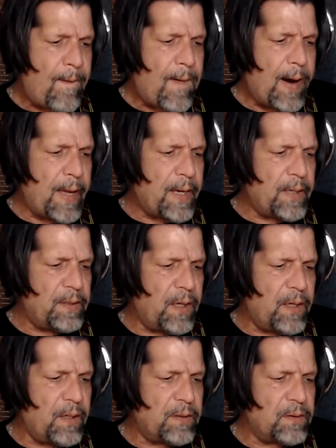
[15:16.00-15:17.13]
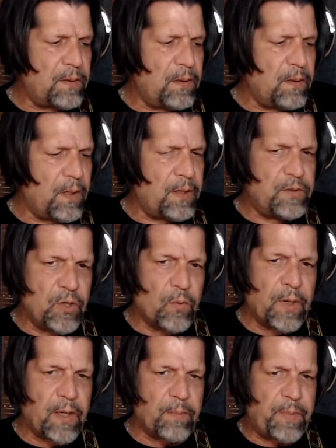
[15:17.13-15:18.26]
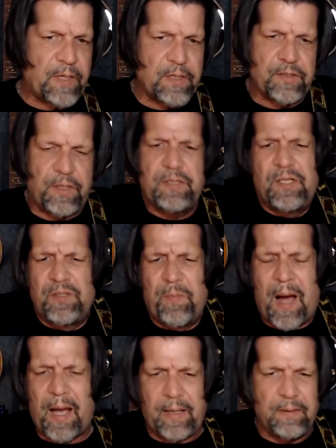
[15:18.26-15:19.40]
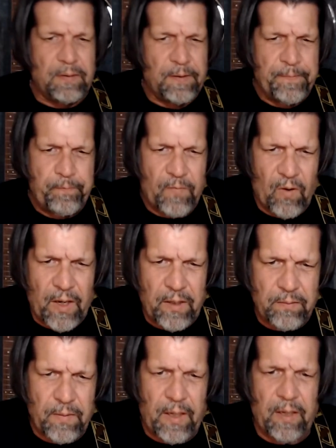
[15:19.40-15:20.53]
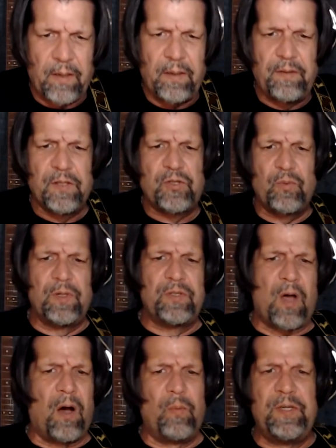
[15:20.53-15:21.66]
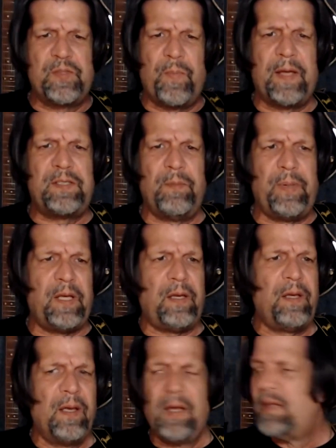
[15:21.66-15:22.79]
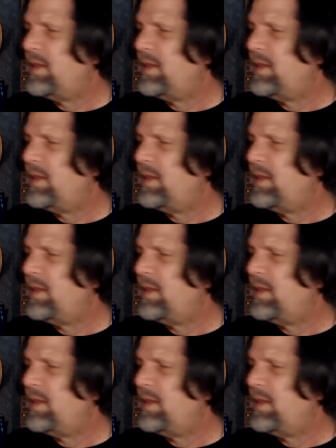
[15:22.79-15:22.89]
and doing it because this is mine, right? And this was always meant to be the